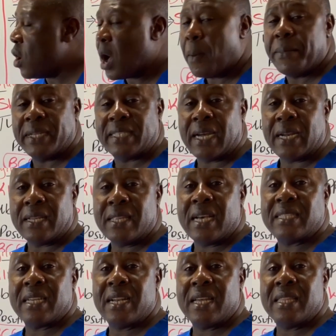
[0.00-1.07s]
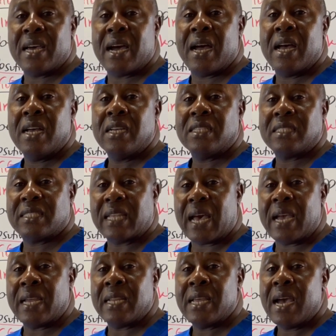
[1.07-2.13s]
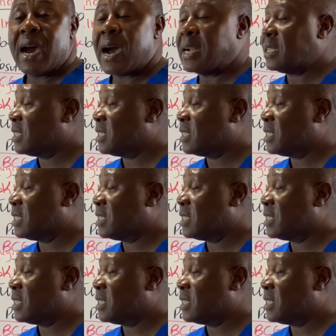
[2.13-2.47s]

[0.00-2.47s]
appetite. That's another sign and